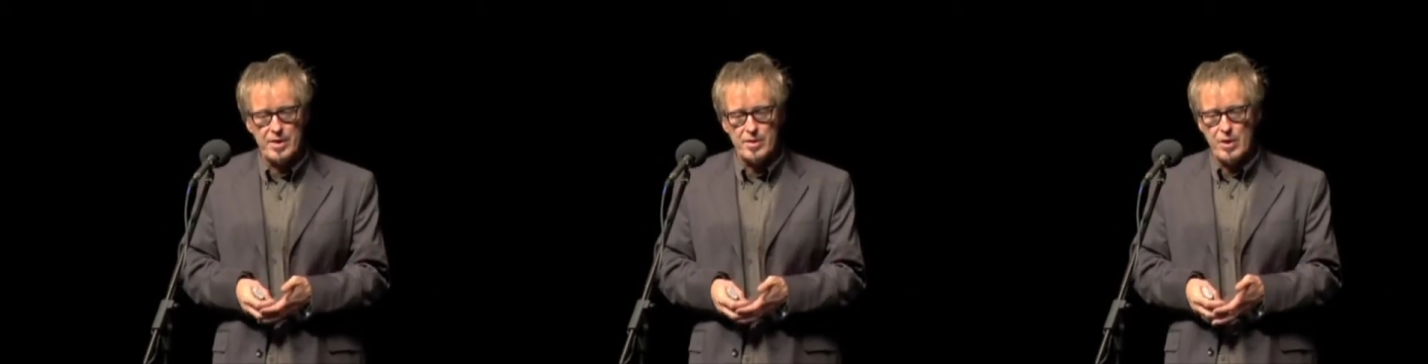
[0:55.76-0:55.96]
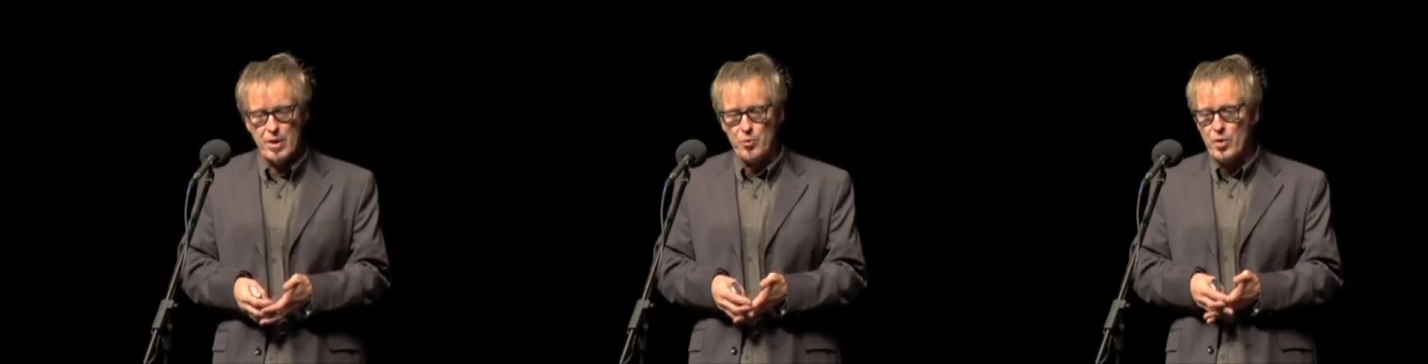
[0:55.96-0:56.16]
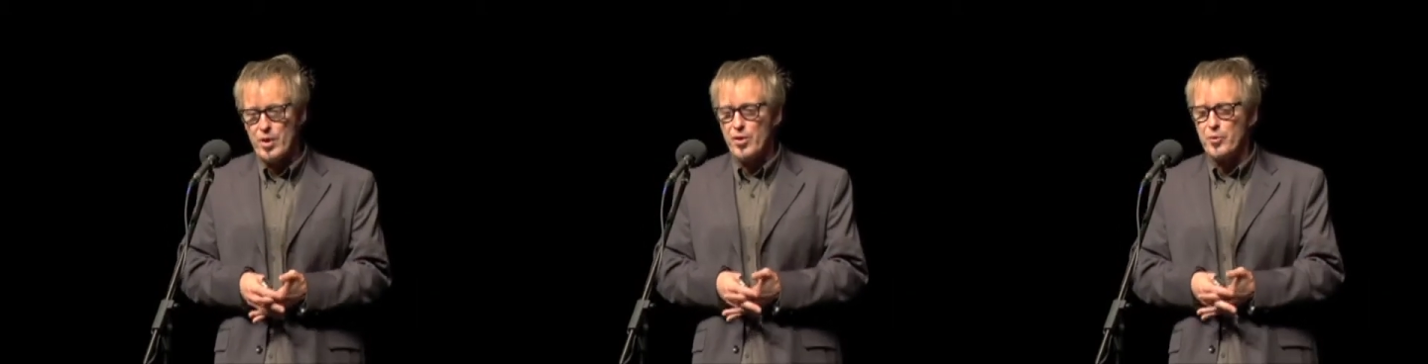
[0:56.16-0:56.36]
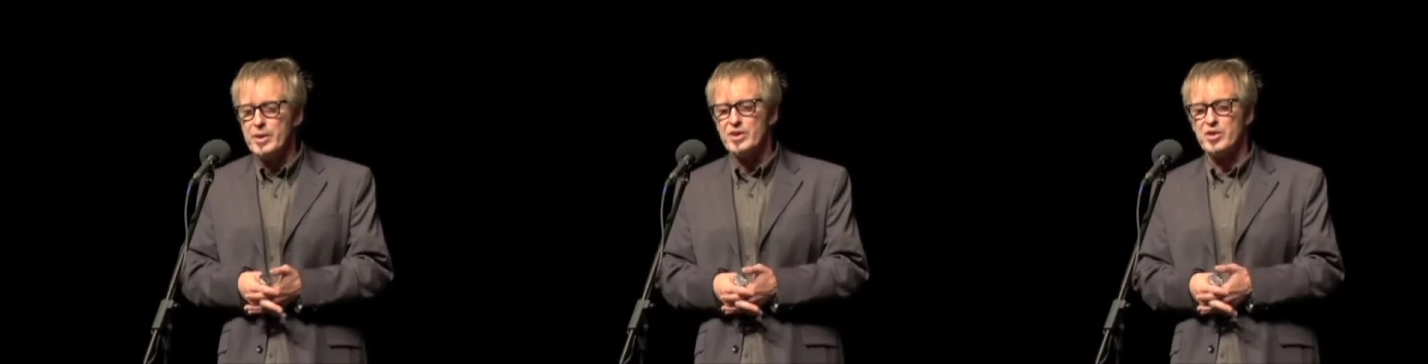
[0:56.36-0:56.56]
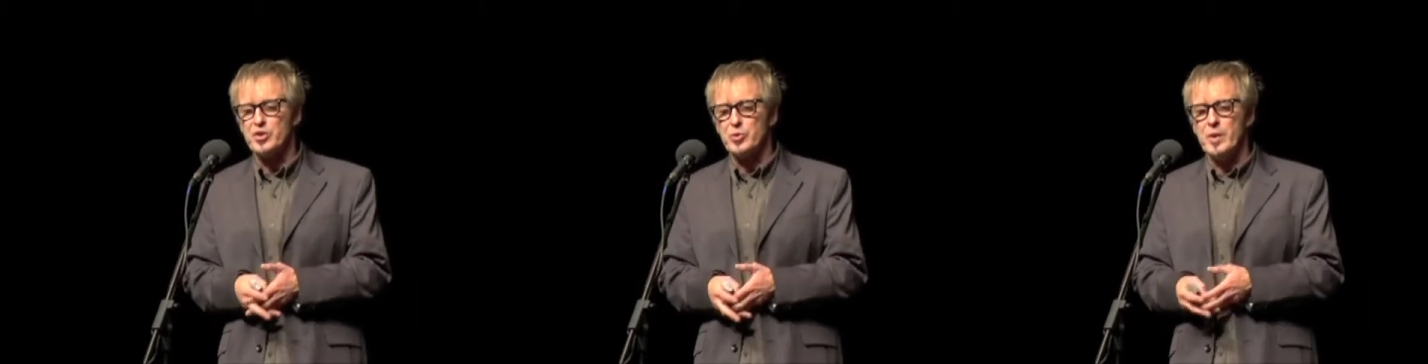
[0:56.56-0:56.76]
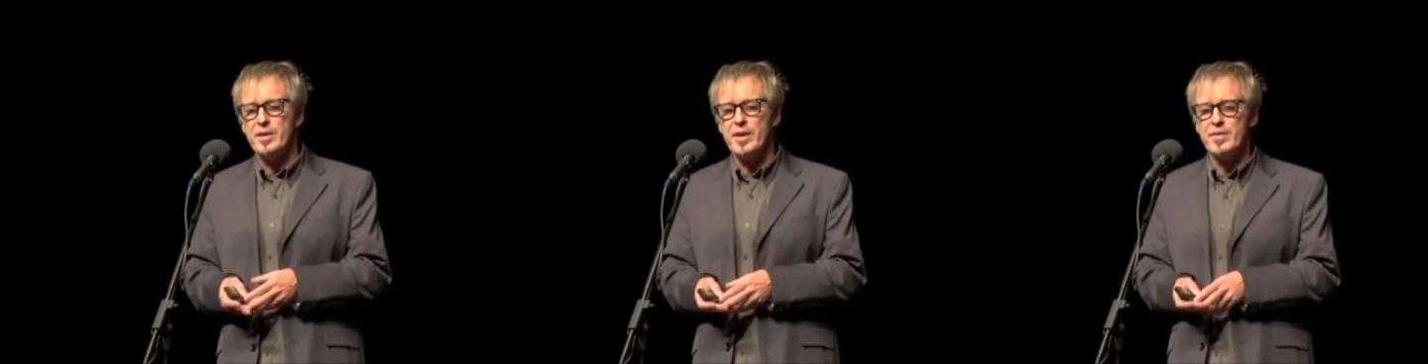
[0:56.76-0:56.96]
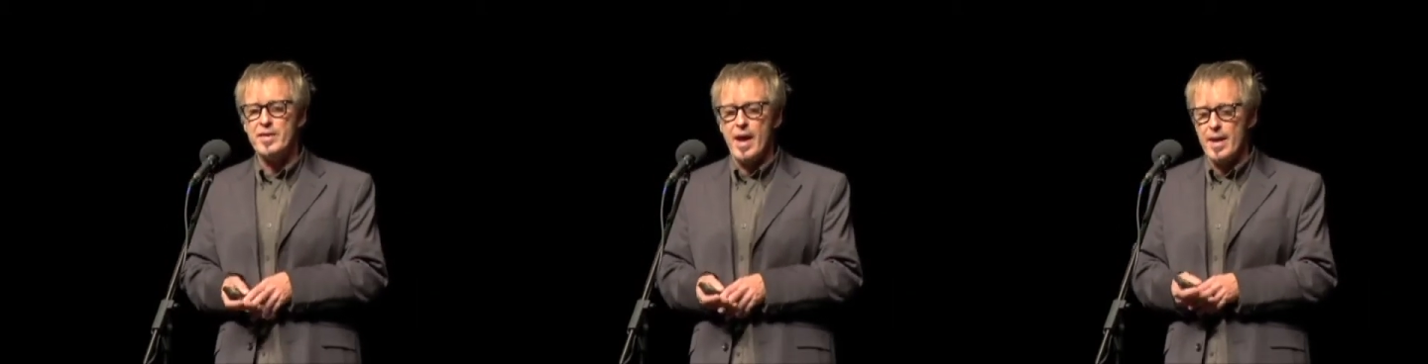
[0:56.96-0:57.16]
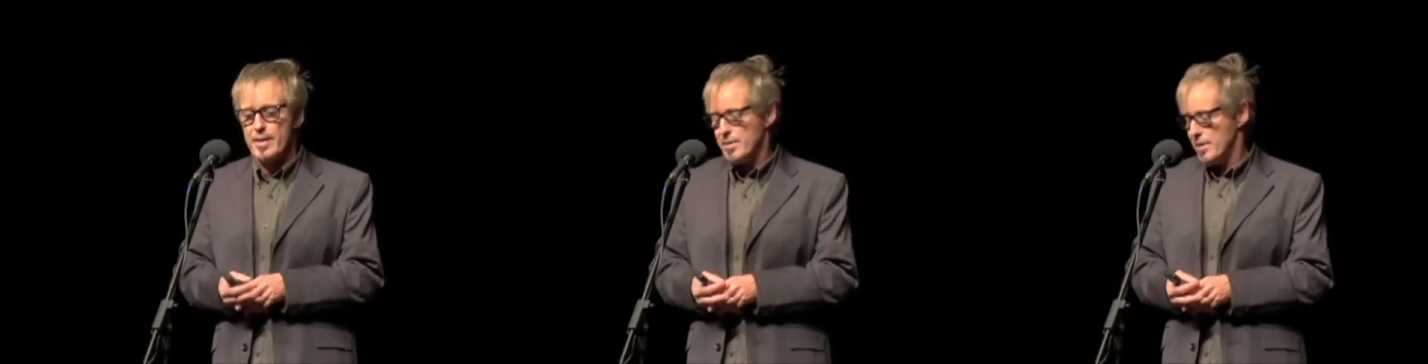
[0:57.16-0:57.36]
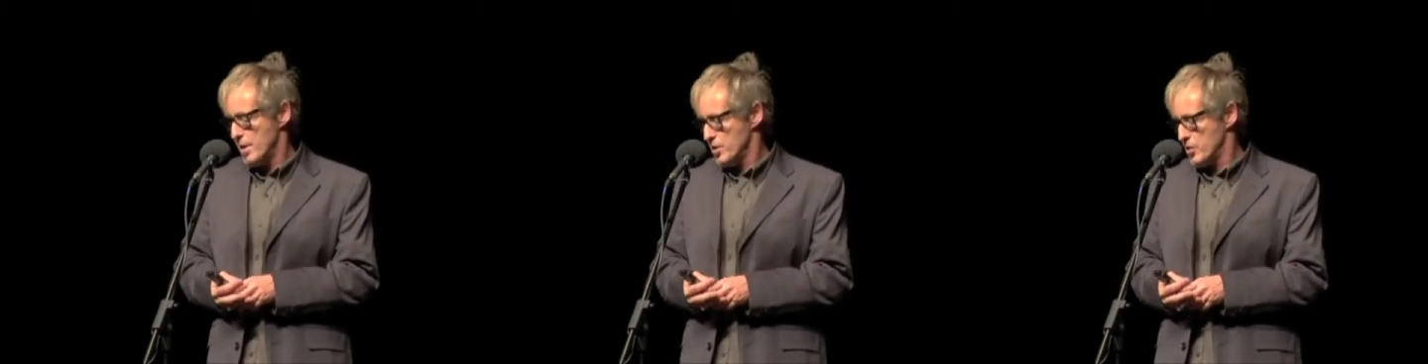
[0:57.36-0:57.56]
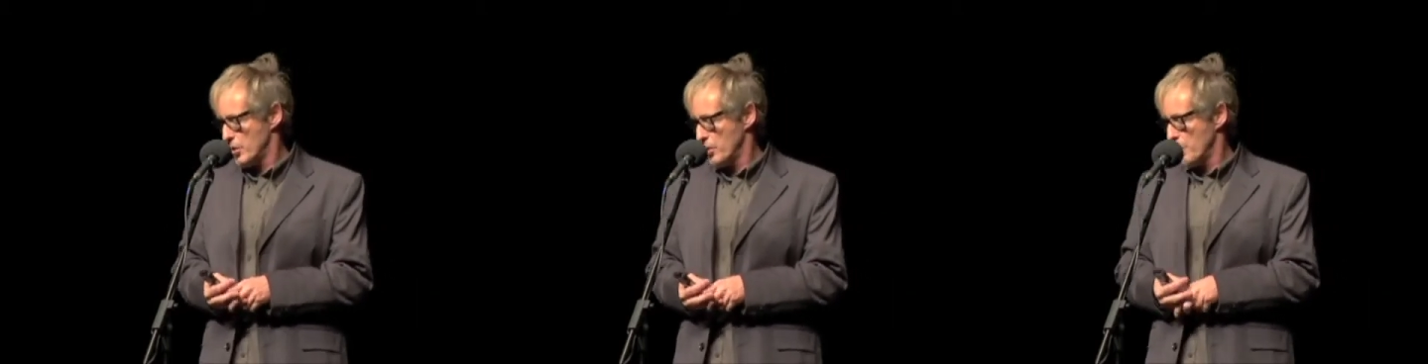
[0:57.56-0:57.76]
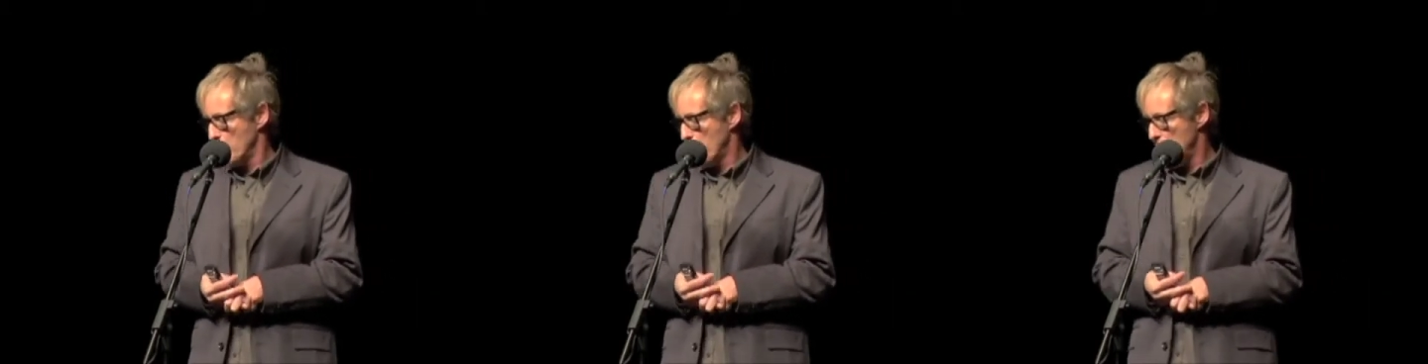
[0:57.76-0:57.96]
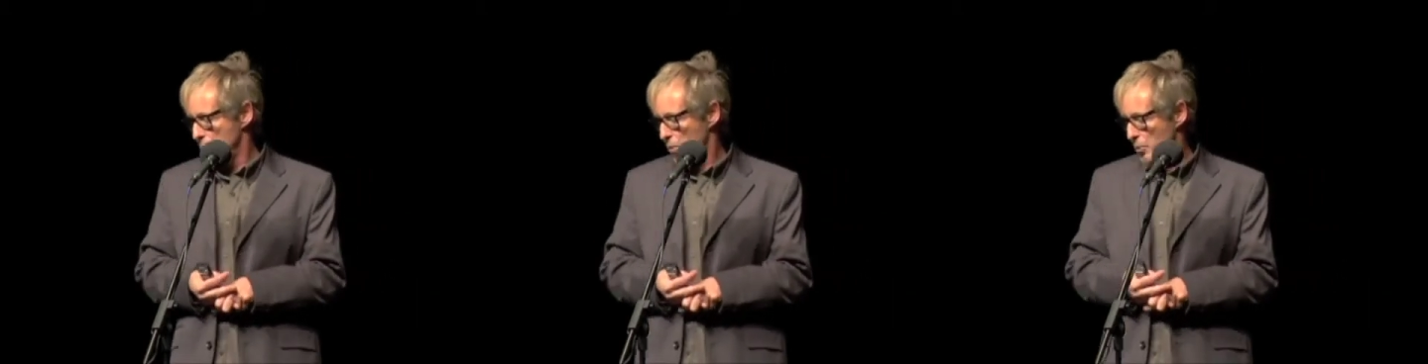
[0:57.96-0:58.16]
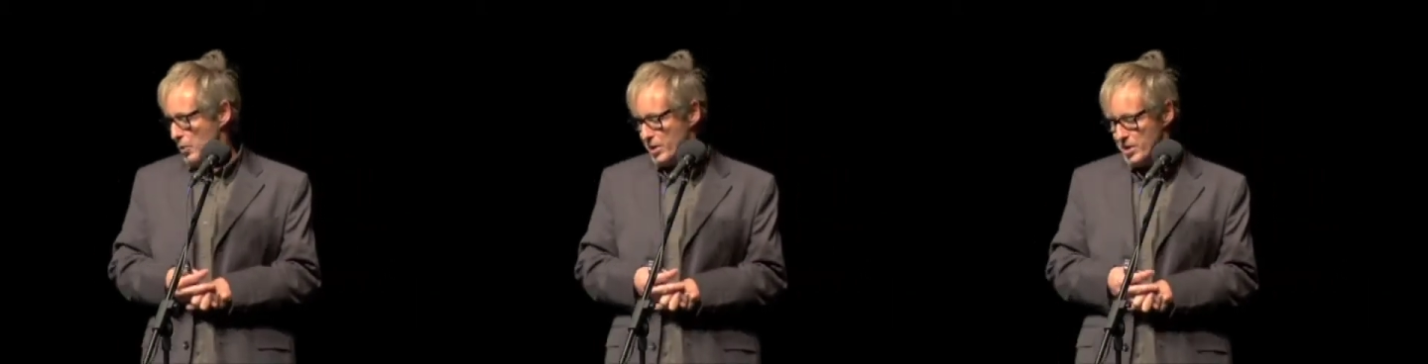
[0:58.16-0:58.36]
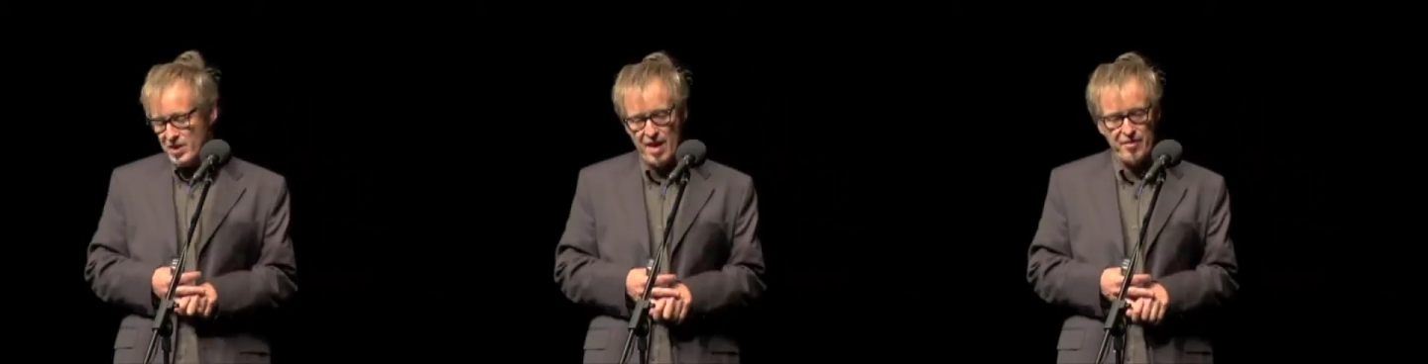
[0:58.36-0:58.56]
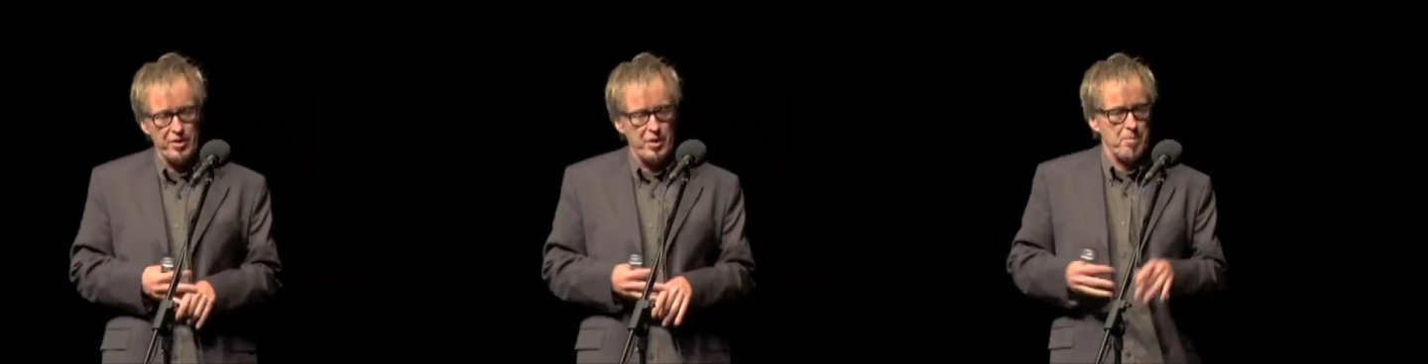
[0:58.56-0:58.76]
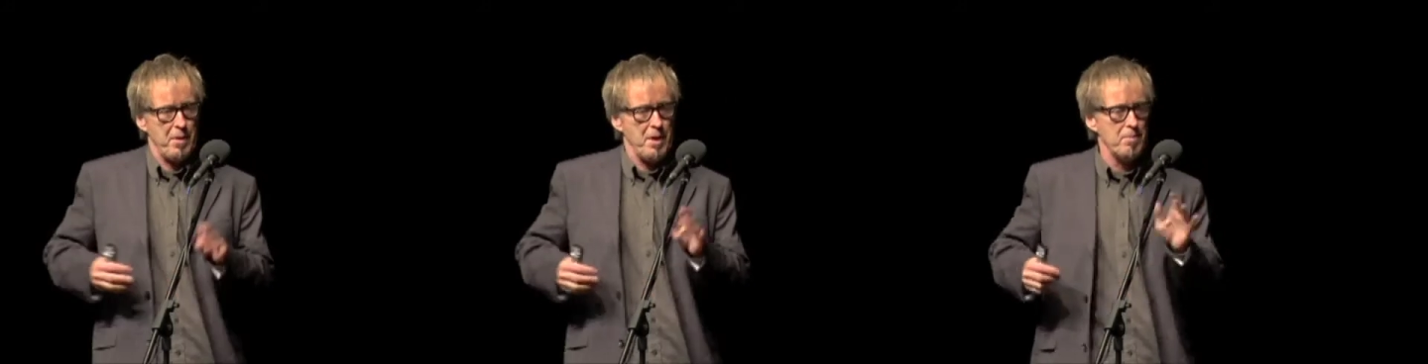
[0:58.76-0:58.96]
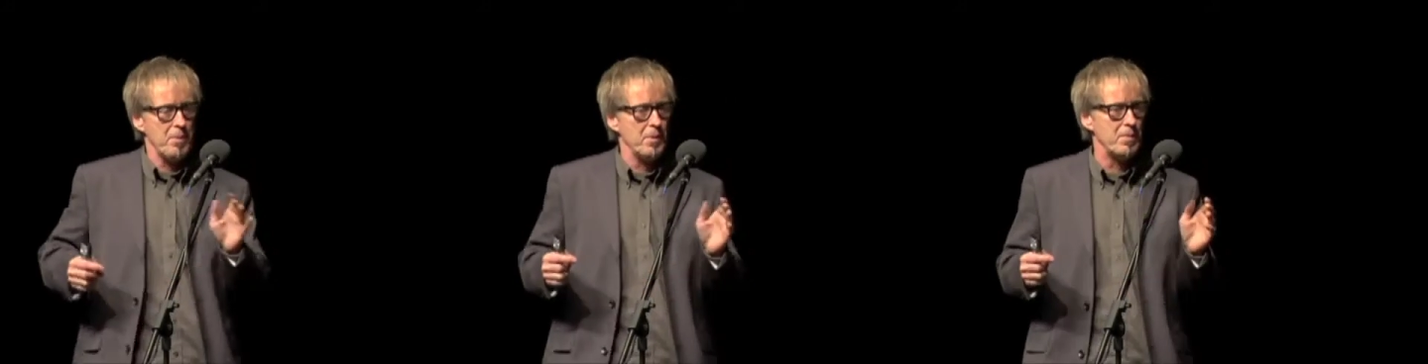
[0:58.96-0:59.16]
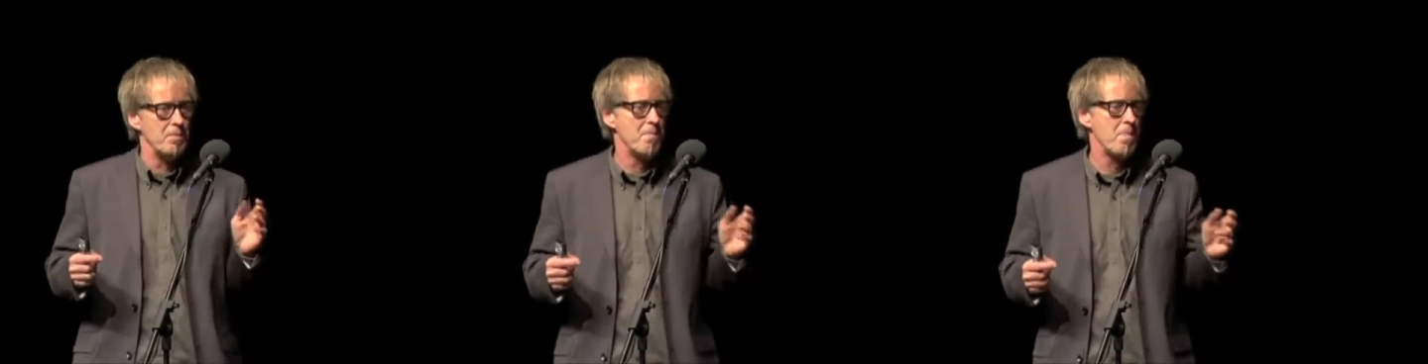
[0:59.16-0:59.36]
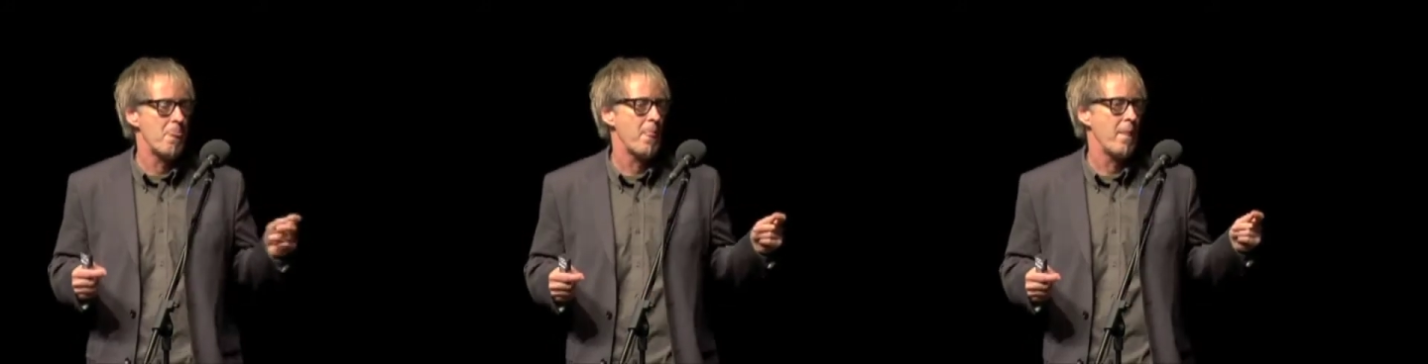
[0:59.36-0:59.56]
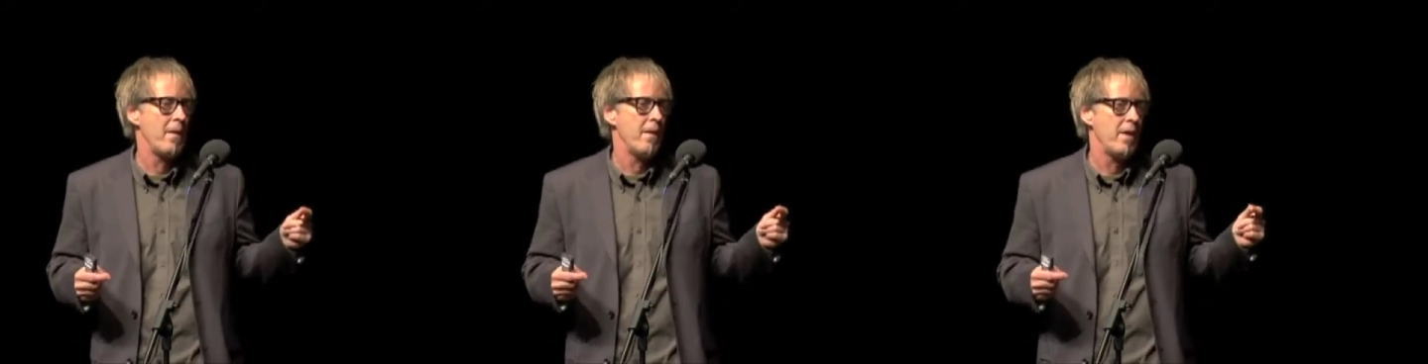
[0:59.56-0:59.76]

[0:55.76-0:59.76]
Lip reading: And one of the reasons we did that is we discovered that people